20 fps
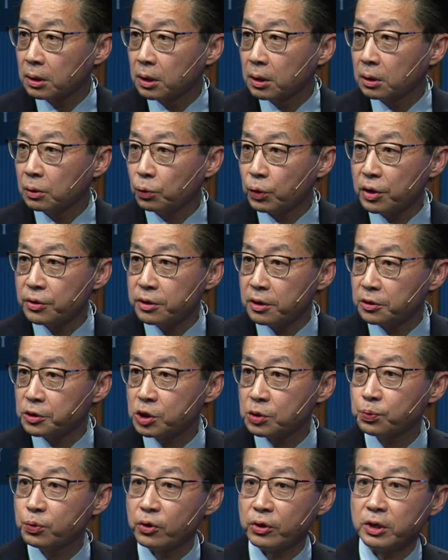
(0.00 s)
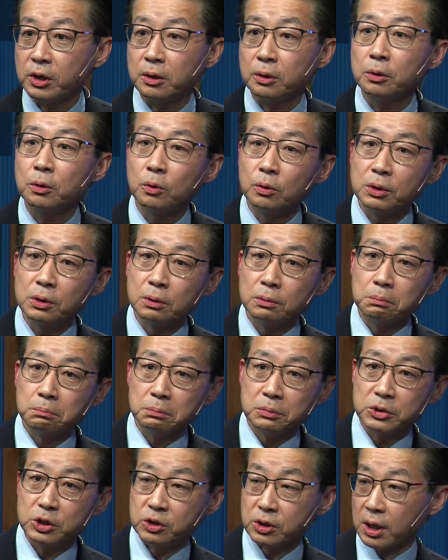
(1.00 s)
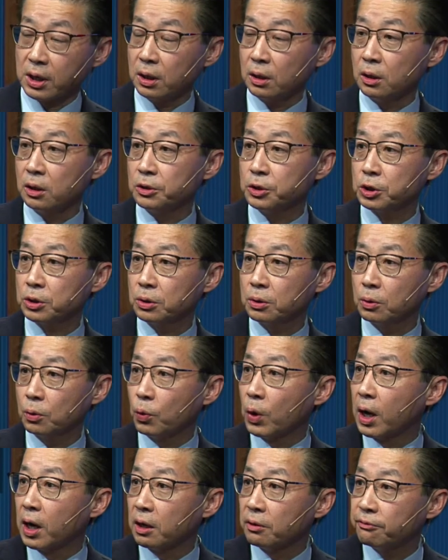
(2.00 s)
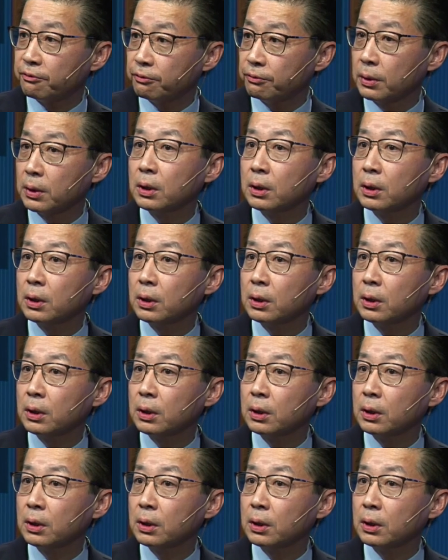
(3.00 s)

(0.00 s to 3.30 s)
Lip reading: with his pretty stylish wife.